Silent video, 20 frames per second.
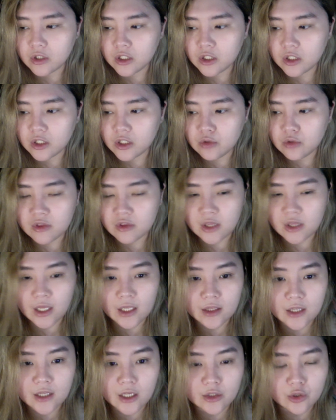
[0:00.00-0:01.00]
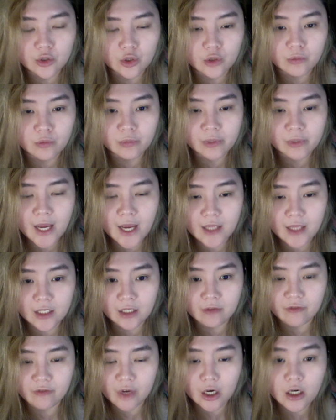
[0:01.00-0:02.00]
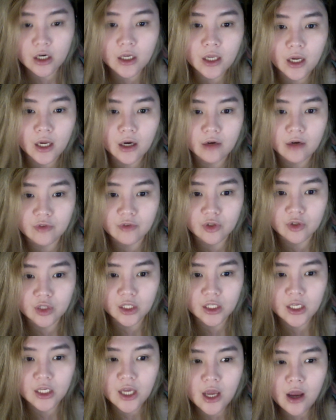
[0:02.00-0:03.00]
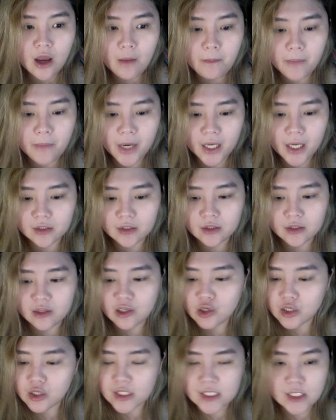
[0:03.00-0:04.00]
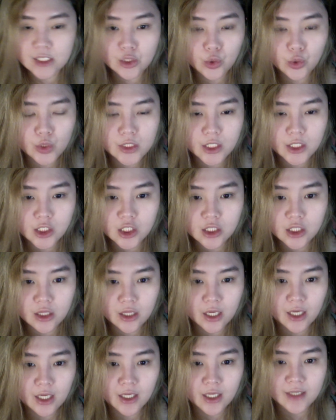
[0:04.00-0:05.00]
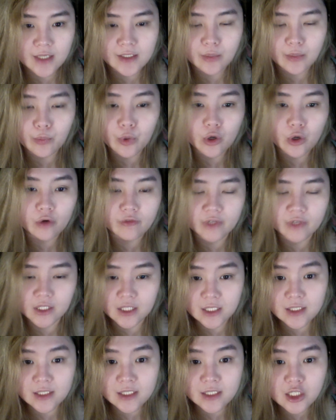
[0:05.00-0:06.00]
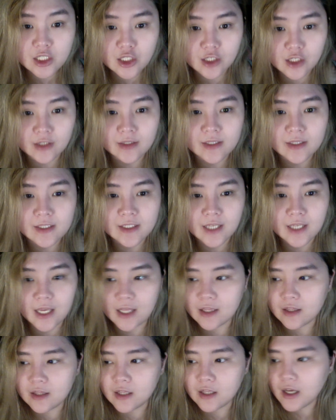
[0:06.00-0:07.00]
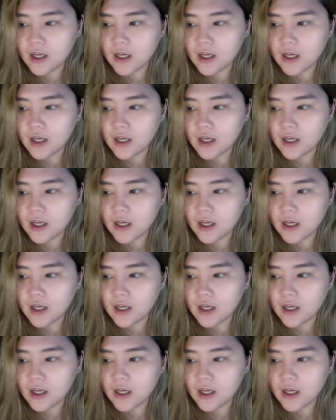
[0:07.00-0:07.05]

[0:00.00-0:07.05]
You think that you're planning very carefully, but there is no such thing as a perfect decisions. And,